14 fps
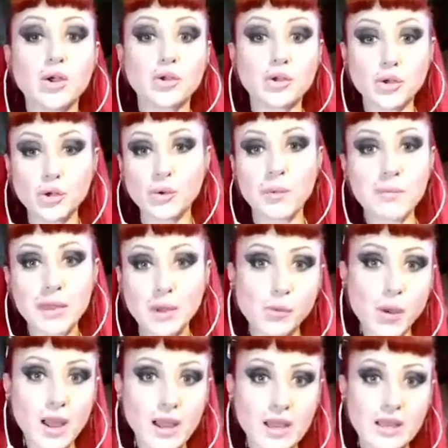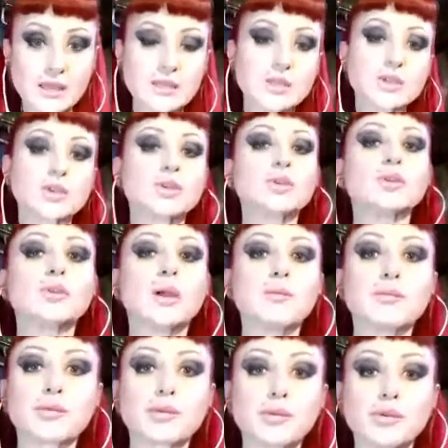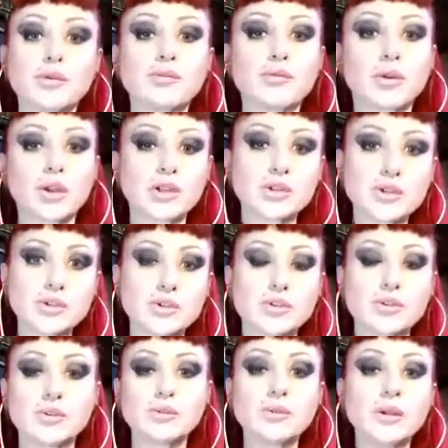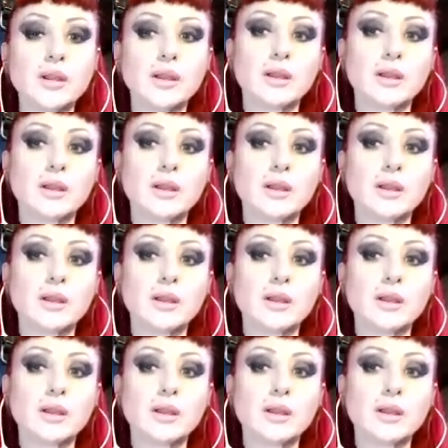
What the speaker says: new and better ways to improve what I do,